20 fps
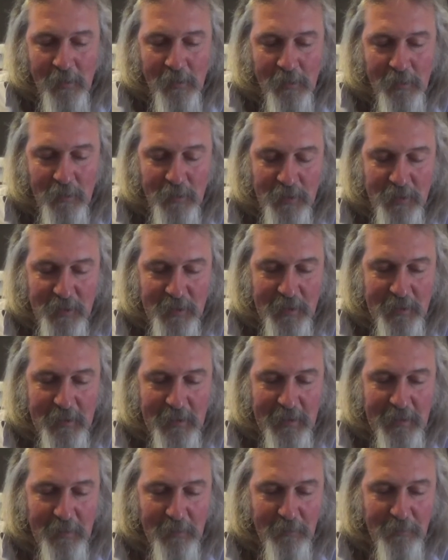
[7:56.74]
Because I said to the
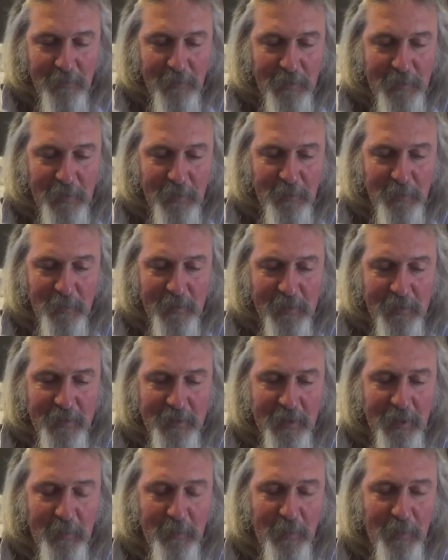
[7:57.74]
lady, "I don't feel comfortable this
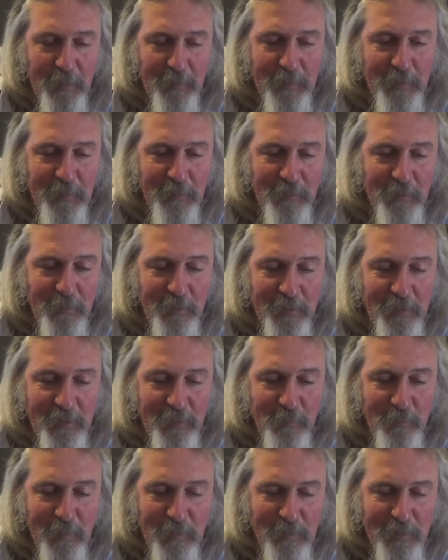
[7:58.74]
time helping you," and all the other
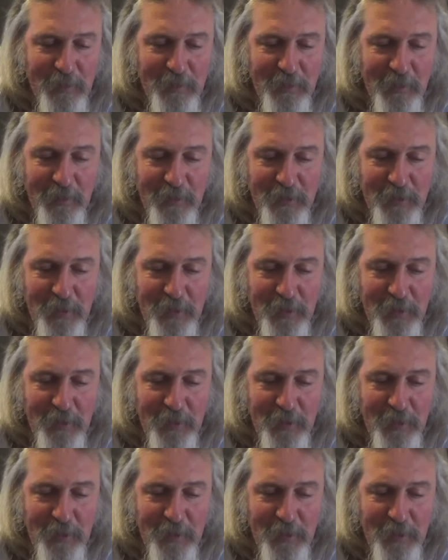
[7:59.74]
women started